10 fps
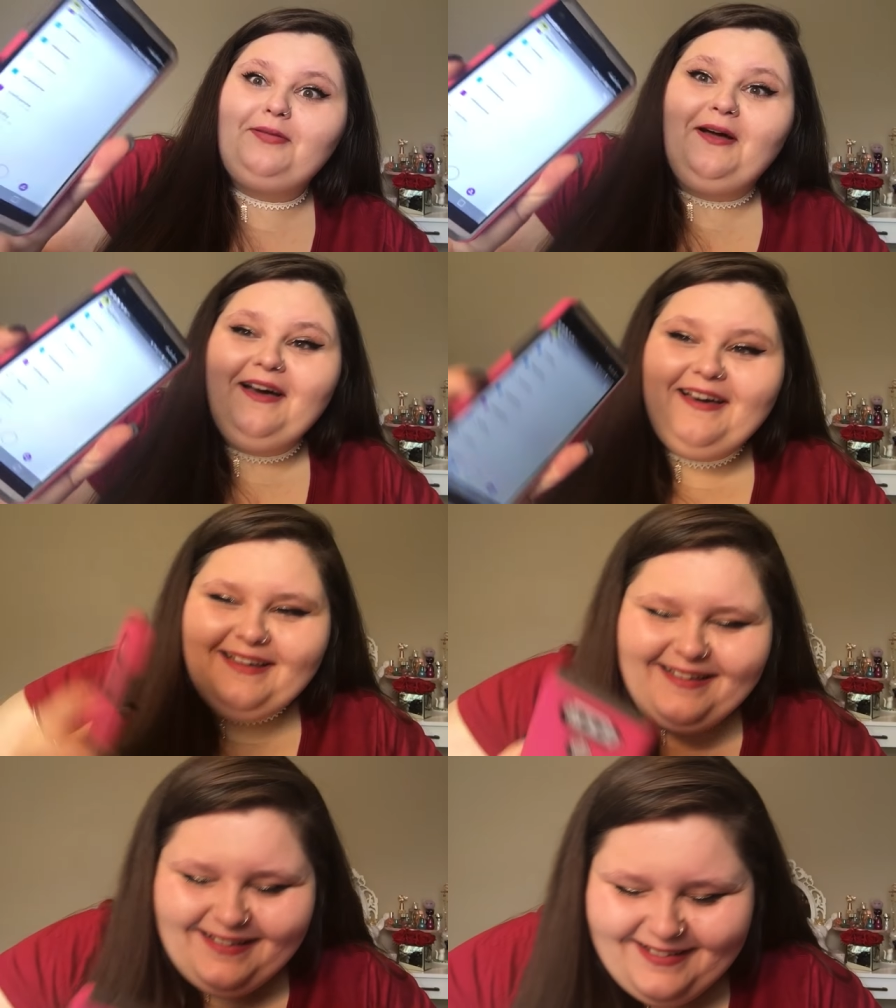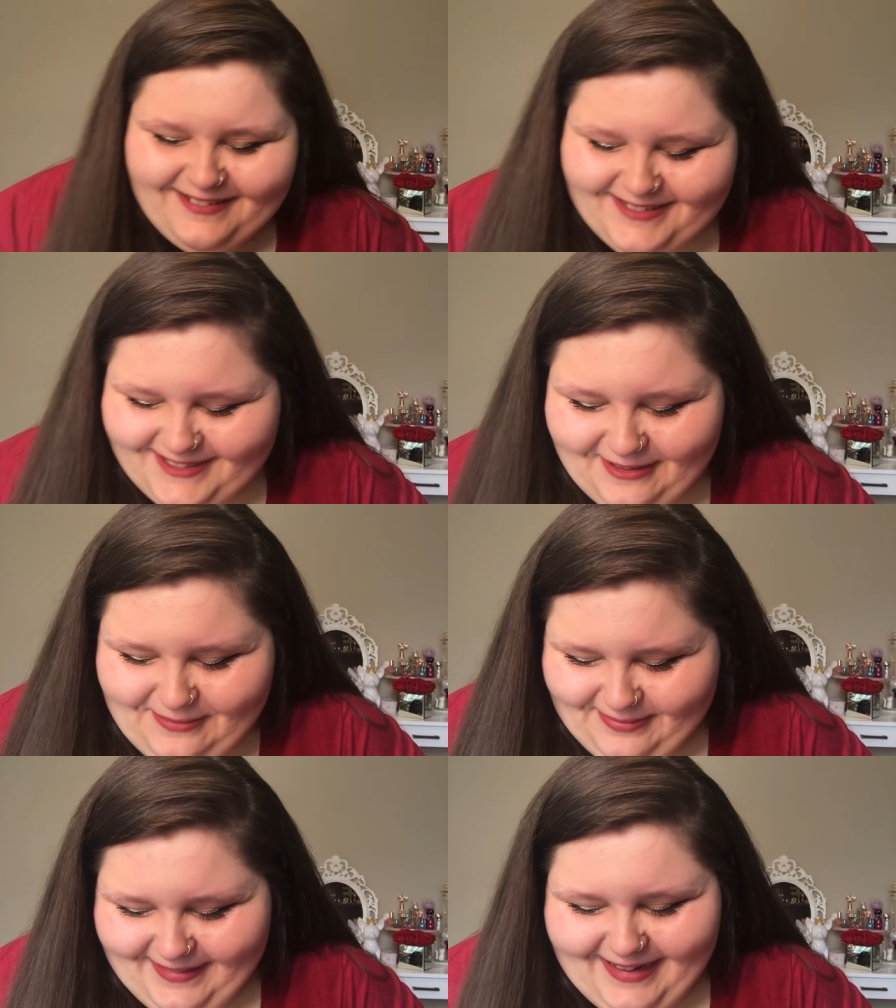you're
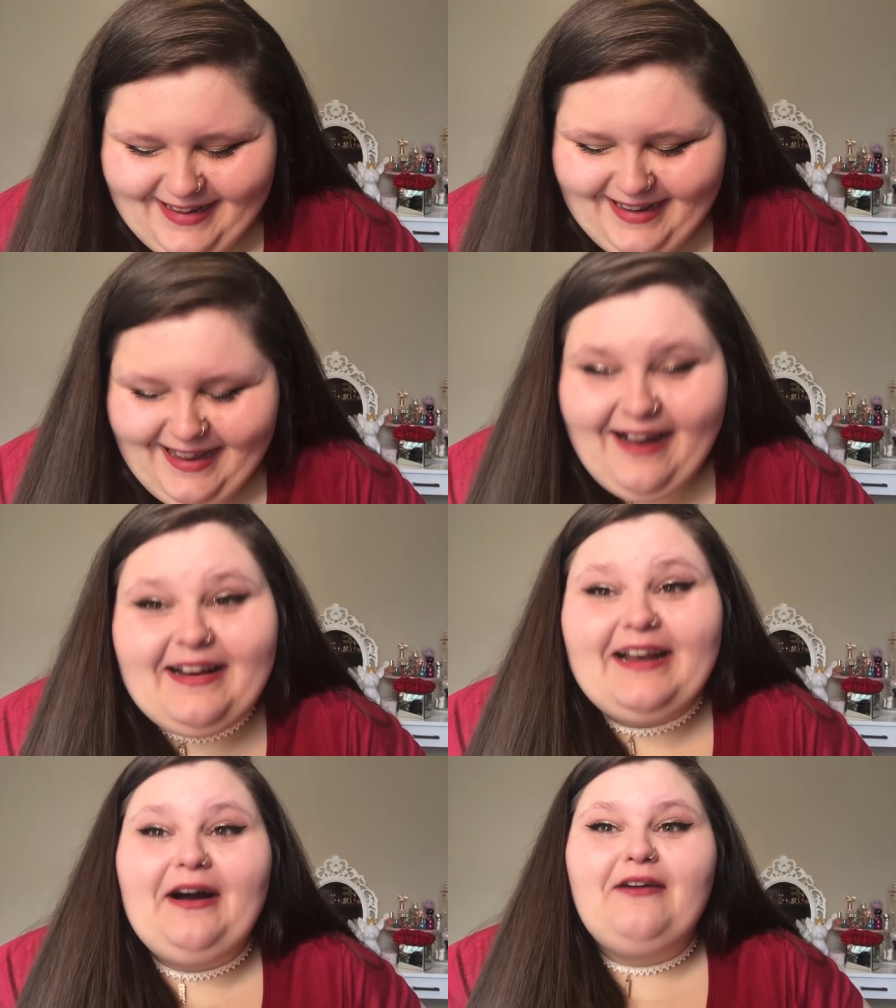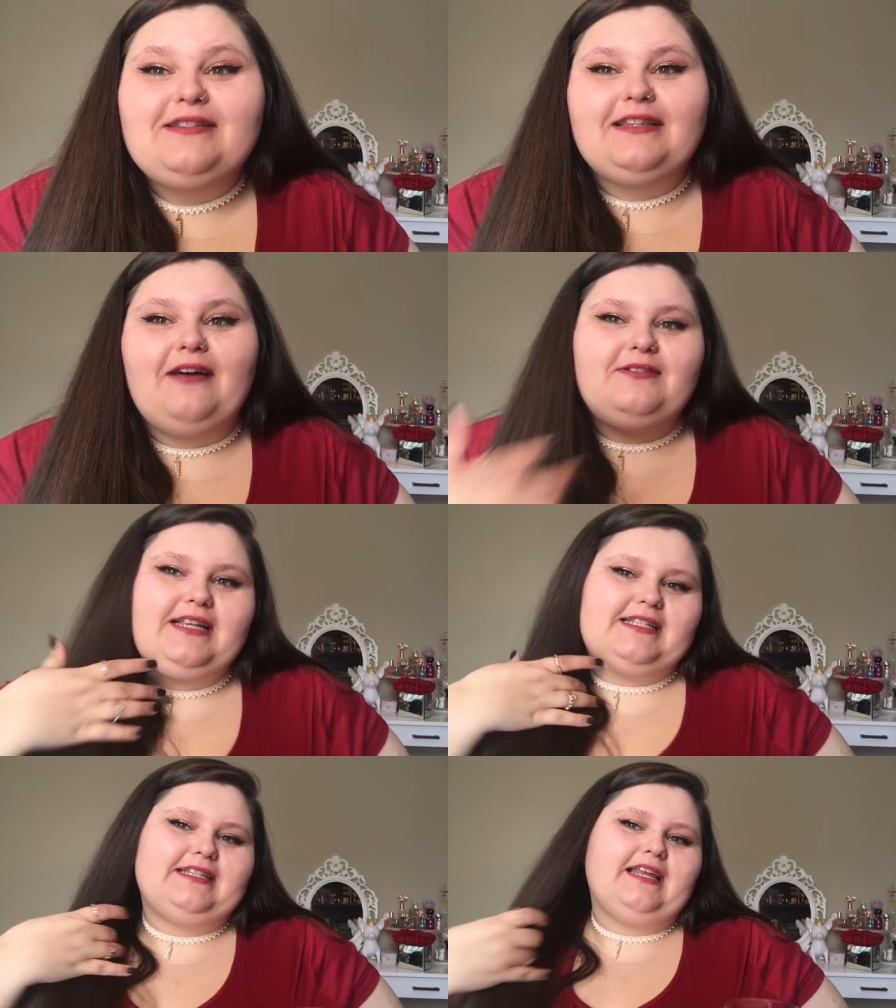so pretty. How'd I know I was in love with
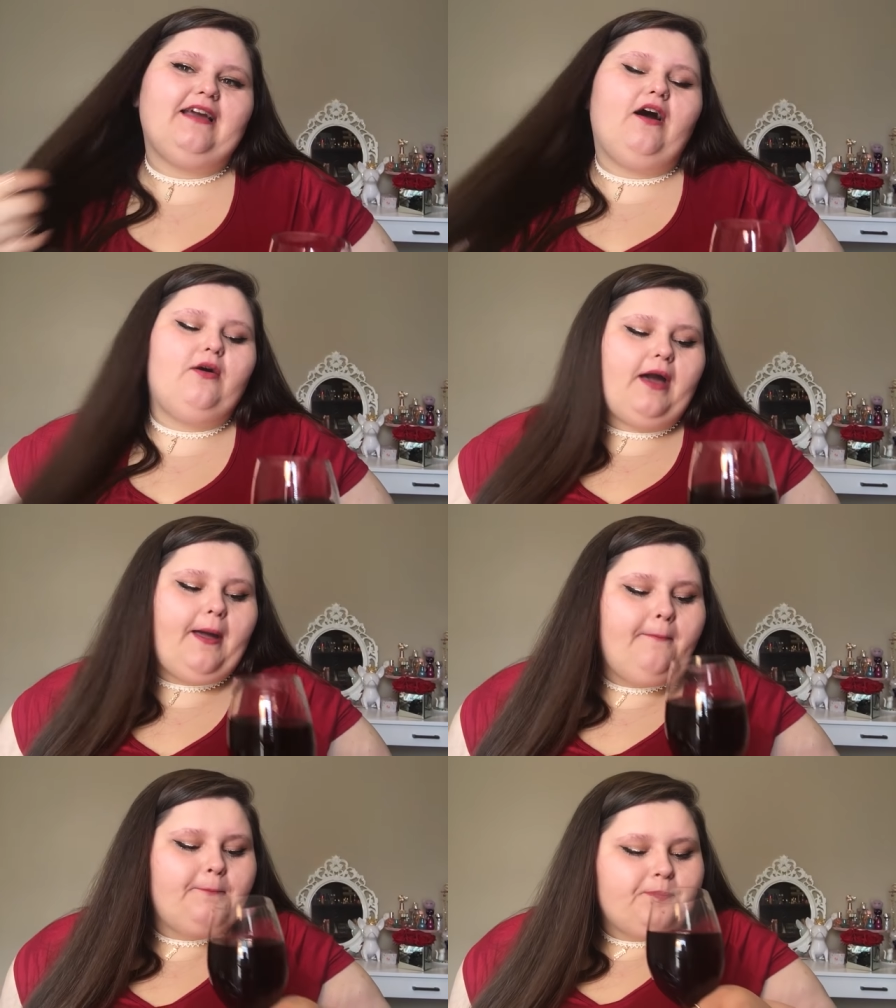Destiny? Okay.